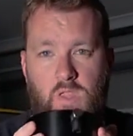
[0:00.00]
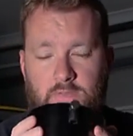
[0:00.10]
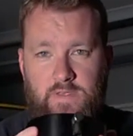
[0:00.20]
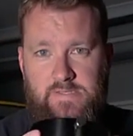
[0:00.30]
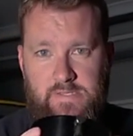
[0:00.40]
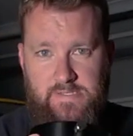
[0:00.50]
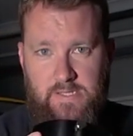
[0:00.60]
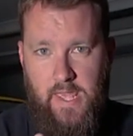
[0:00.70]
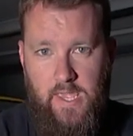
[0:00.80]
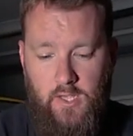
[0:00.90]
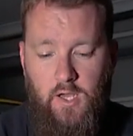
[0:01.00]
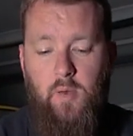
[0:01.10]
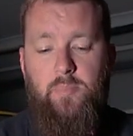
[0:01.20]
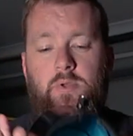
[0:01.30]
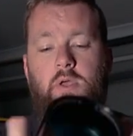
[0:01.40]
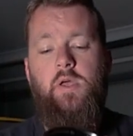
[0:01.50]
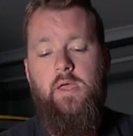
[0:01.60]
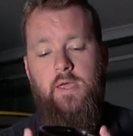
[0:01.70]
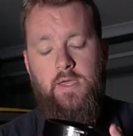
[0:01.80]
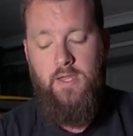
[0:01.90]
this is an air cup.
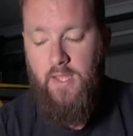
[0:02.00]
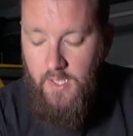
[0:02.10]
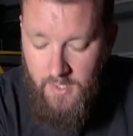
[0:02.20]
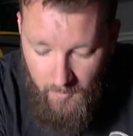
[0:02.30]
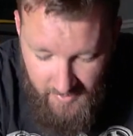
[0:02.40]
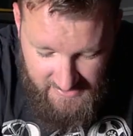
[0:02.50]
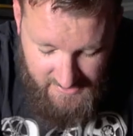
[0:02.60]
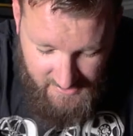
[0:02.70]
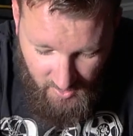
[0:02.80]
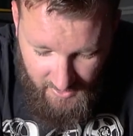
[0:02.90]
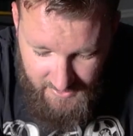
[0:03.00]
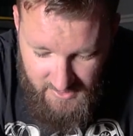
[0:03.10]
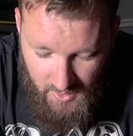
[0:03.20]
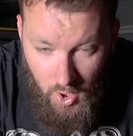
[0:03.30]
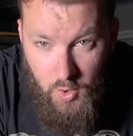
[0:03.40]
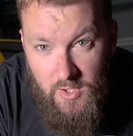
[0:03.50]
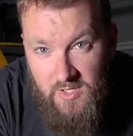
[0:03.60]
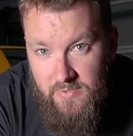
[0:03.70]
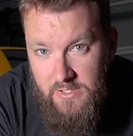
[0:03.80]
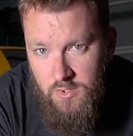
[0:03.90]
An air cup is designed to
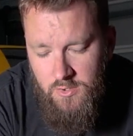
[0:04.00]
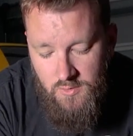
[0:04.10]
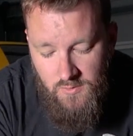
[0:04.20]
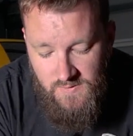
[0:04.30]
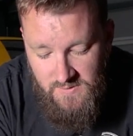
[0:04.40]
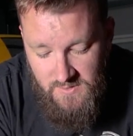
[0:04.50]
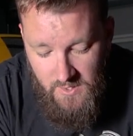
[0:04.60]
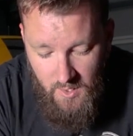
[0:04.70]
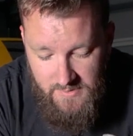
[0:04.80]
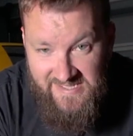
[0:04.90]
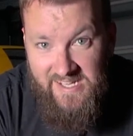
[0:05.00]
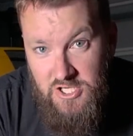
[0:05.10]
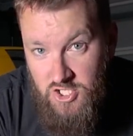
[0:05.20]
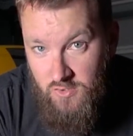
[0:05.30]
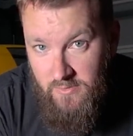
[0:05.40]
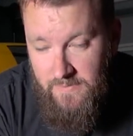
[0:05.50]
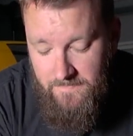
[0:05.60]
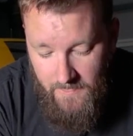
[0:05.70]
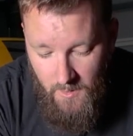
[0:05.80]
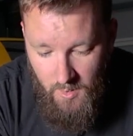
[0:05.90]
only be used stationary.
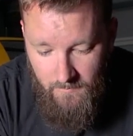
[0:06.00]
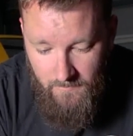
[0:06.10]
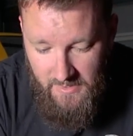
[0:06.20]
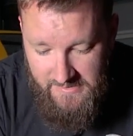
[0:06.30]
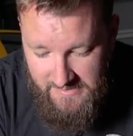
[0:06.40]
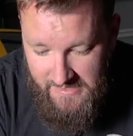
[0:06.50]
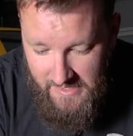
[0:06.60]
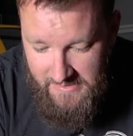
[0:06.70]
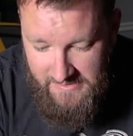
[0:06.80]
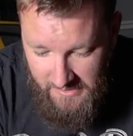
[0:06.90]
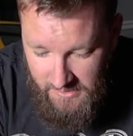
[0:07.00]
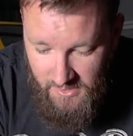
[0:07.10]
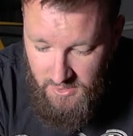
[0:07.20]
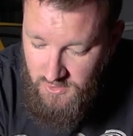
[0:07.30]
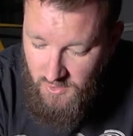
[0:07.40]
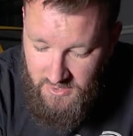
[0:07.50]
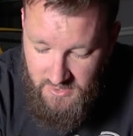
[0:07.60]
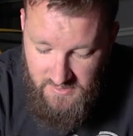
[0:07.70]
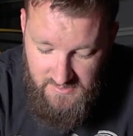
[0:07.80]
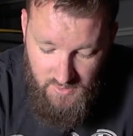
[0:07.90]
It says in the
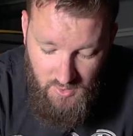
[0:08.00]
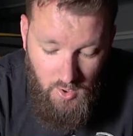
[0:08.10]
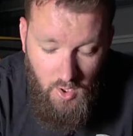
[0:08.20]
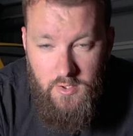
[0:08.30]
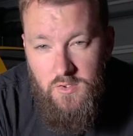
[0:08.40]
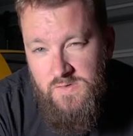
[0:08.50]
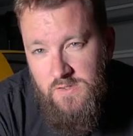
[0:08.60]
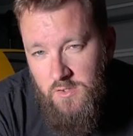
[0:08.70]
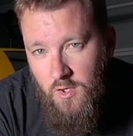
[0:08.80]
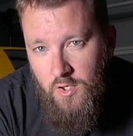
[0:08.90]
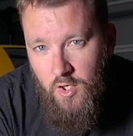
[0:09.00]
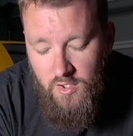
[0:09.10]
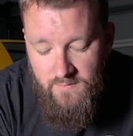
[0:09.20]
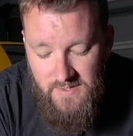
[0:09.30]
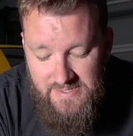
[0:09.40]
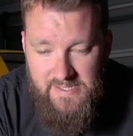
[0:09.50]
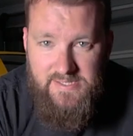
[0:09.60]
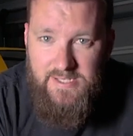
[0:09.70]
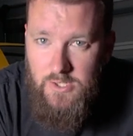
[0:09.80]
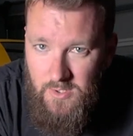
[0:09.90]
instructions that you can't use it going over
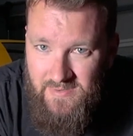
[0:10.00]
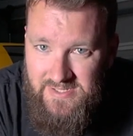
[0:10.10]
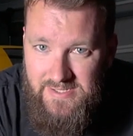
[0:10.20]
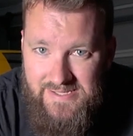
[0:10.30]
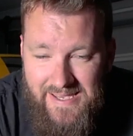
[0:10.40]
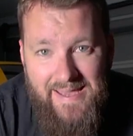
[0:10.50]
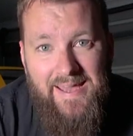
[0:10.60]
60 kilometers